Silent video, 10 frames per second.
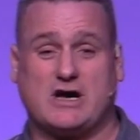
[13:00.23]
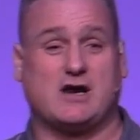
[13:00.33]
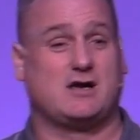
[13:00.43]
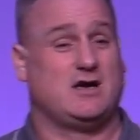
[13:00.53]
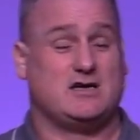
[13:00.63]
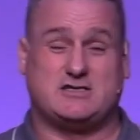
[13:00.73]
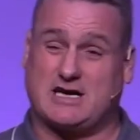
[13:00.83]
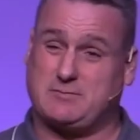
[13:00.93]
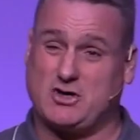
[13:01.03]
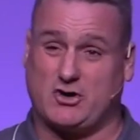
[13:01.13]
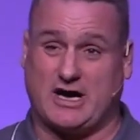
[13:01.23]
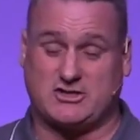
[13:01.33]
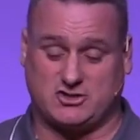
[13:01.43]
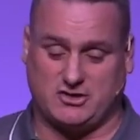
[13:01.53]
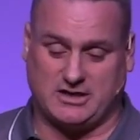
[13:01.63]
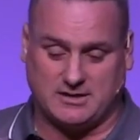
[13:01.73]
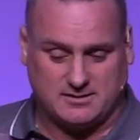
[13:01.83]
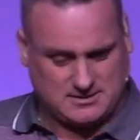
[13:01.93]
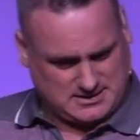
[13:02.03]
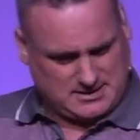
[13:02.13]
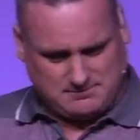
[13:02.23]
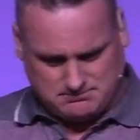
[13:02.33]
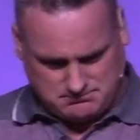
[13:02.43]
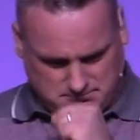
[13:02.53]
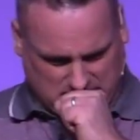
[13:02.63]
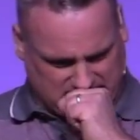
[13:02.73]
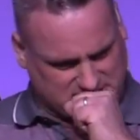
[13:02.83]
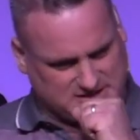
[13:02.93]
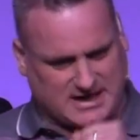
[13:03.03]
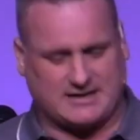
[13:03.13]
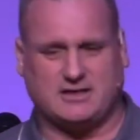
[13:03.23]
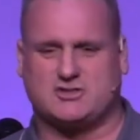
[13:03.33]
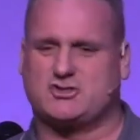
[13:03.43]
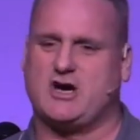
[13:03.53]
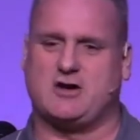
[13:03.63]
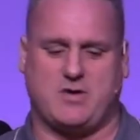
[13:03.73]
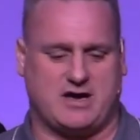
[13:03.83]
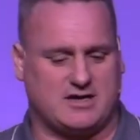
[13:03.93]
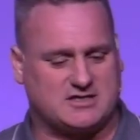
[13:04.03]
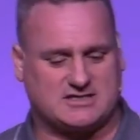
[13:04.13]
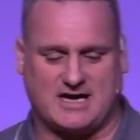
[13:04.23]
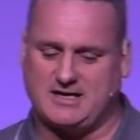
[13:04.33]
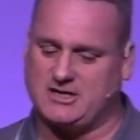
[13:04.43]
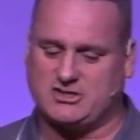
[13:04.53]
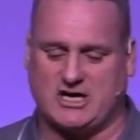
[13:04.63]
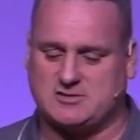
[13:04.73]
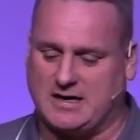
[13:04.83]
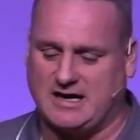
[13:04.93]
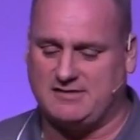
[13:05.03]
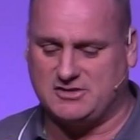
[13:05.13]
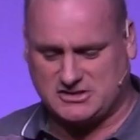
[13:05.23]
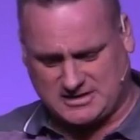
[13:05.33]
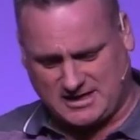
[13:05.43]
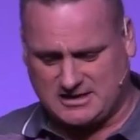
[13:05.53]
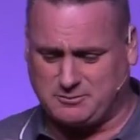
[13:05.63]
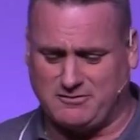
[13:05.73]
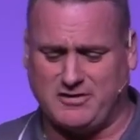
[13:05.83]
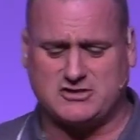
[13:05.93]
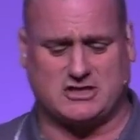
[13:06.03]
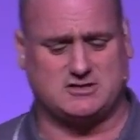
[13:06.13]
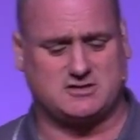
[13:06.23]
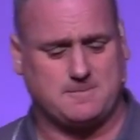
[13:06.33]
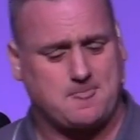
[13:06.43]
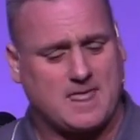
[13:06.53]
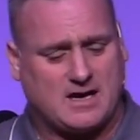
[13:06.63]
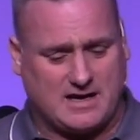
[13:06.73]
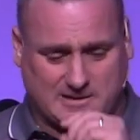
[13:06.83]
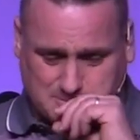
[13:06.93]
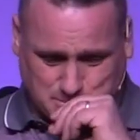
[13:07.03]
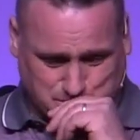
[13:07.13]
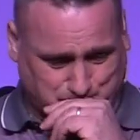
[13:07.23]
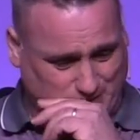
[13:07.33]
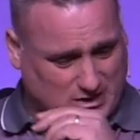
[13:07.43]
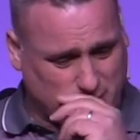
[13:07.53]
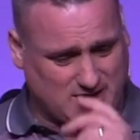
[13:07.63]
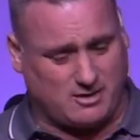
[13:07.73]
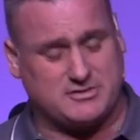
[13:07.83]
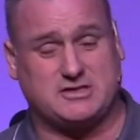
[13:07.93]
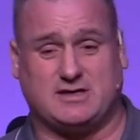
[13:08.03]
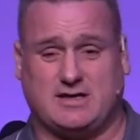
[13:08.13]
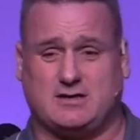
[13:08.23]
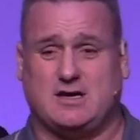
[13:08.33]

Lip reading: real, take me on that journey. And he started straight away, and he started to change my life. He started provisions. Like, obviously,